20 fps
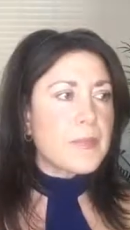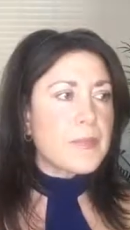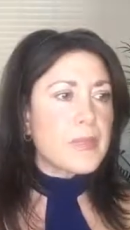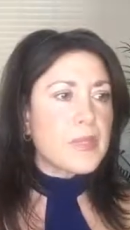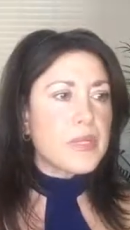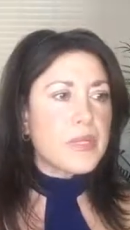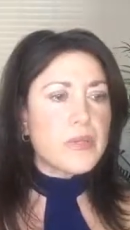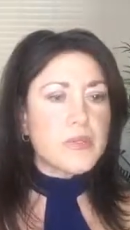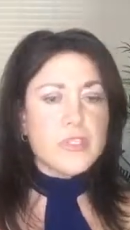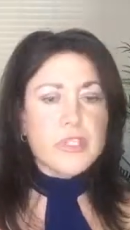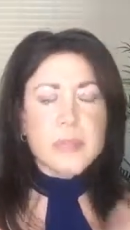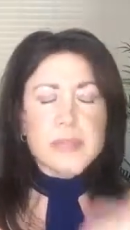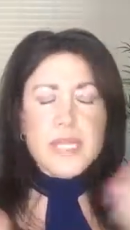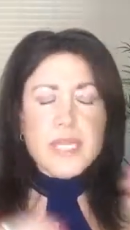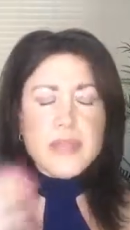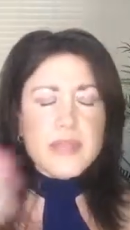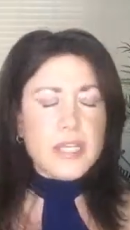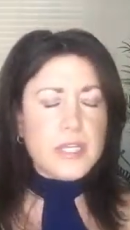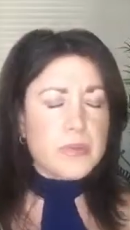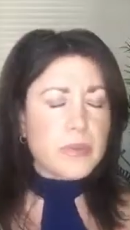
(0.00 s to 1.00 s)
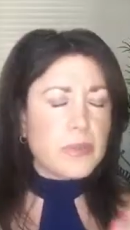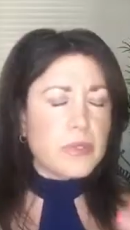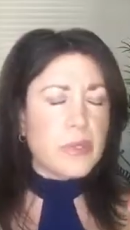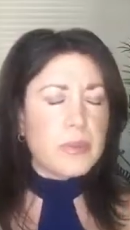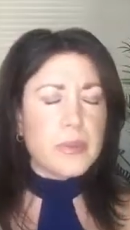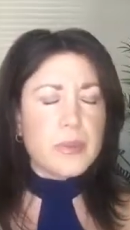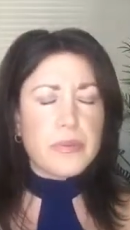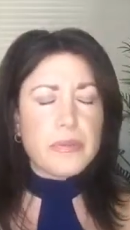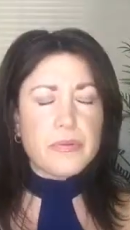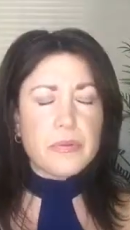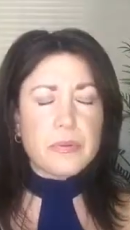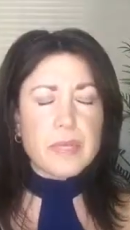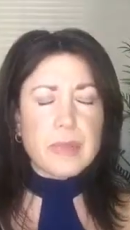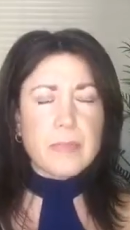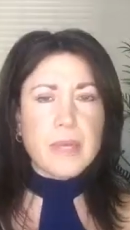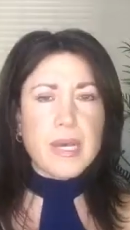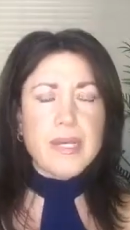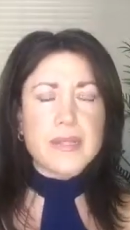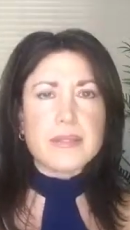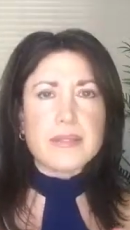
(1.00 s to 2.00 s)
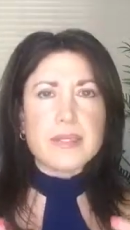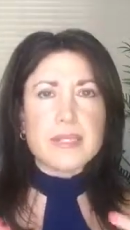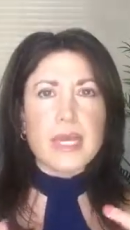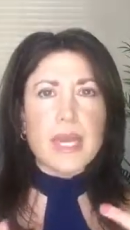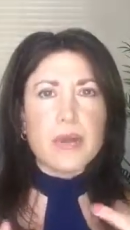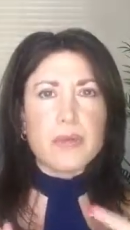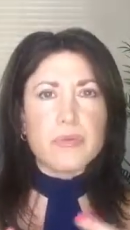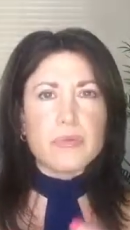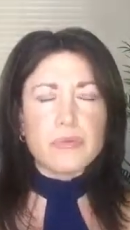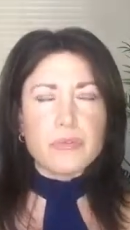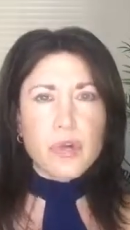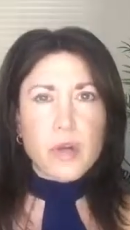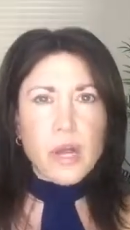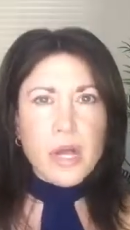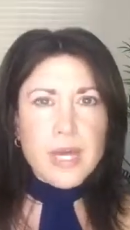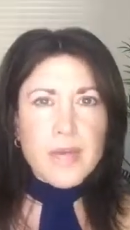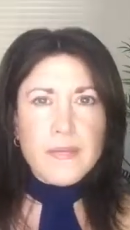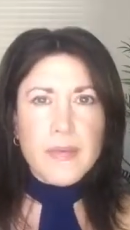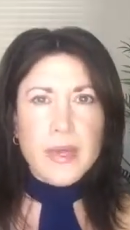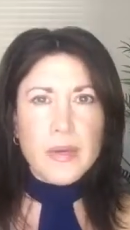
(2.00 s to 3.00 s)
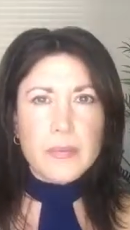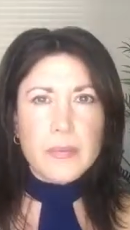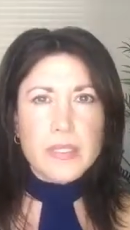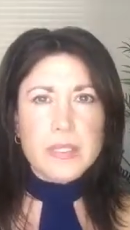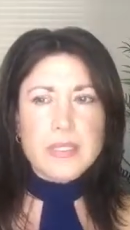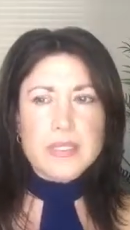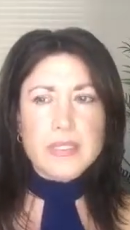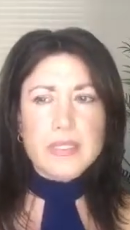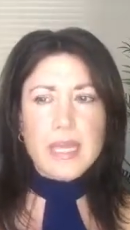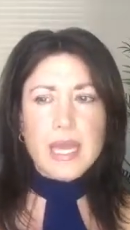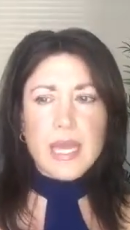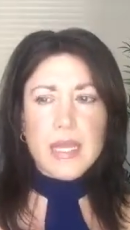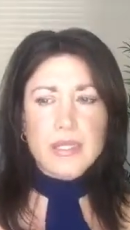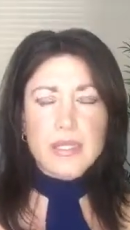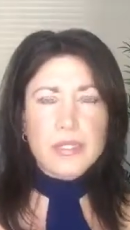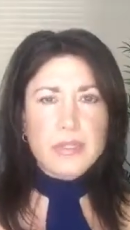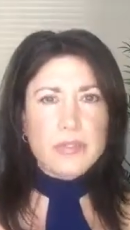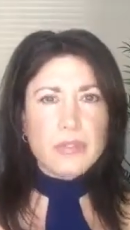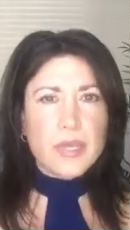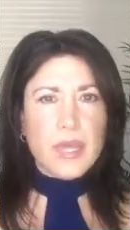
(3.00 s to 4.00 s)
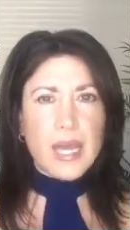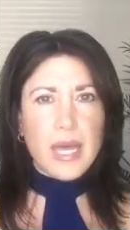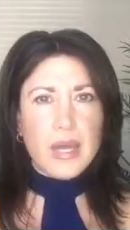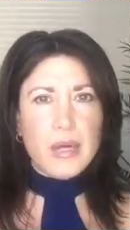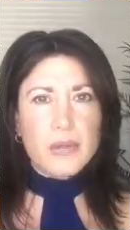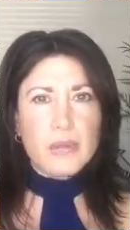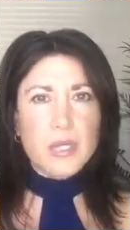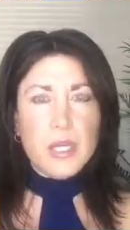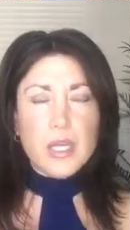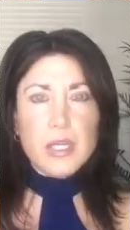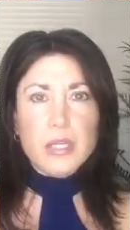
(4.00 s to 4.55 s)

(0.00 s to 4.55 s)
You know, so many things were going through my mind, like how wrong that was, and how